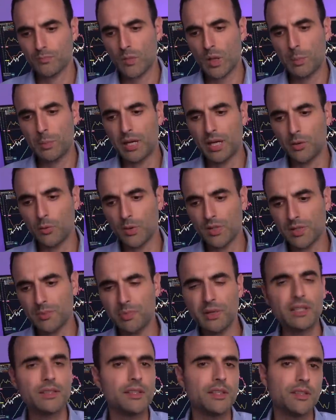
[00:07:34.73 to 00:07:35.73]
But it was a
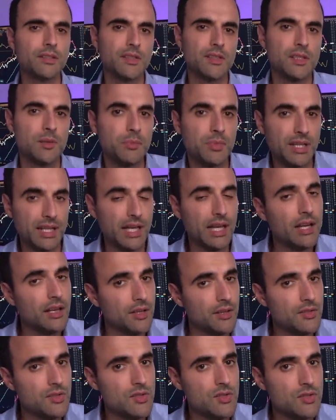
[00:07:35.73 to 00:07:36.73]
big deal to somebody
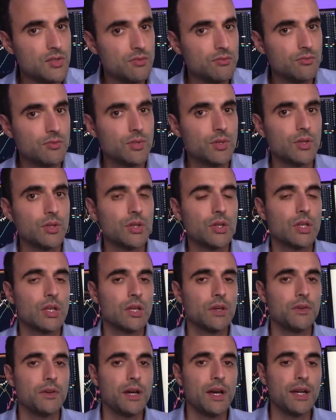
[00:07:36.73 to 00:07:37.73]
else,
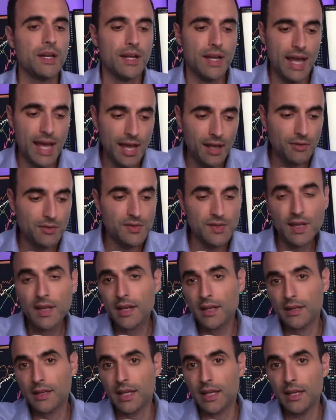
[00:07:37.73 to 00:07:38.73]
and now
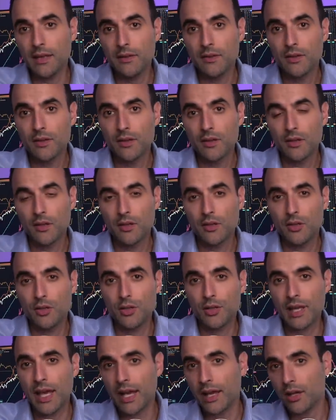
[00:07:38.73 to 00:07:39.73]
suddenly you
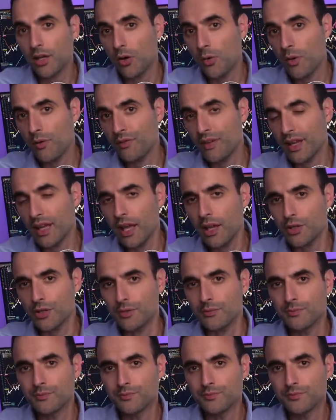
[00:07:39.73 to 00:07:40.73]
can't go on vacation